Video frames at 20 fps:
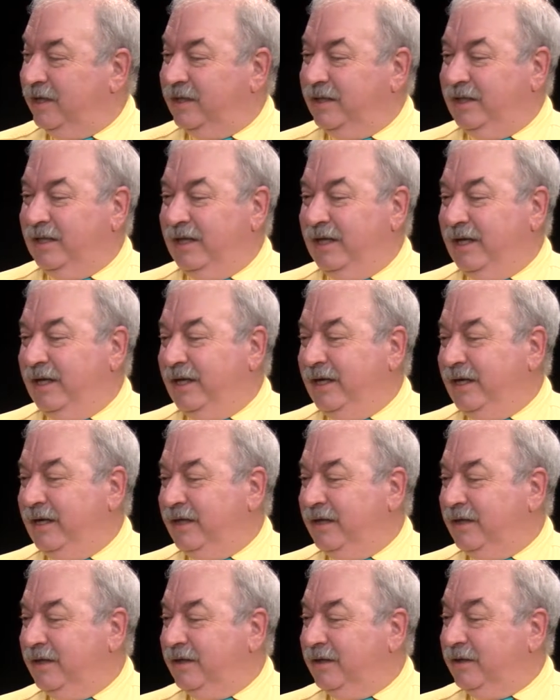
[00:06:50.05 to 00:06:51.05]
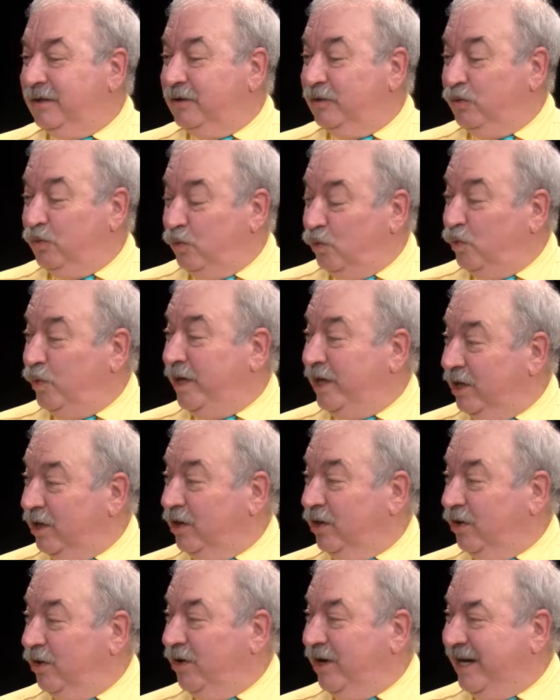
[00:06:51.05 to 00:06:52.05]
they win a
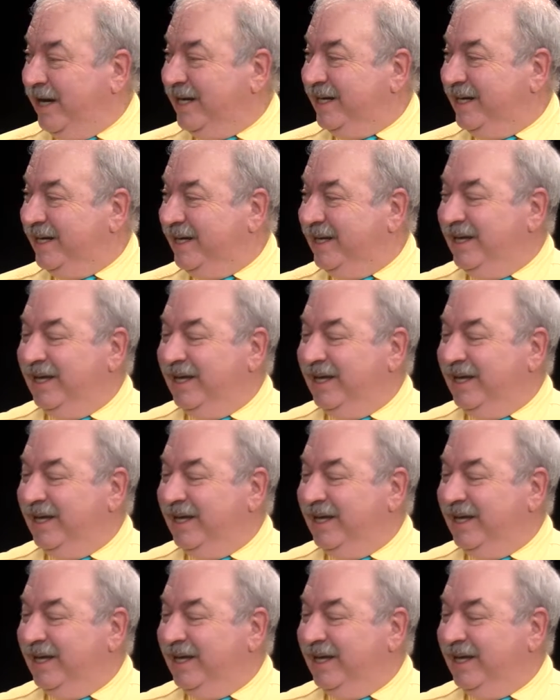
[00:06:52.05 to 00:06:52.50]
lot.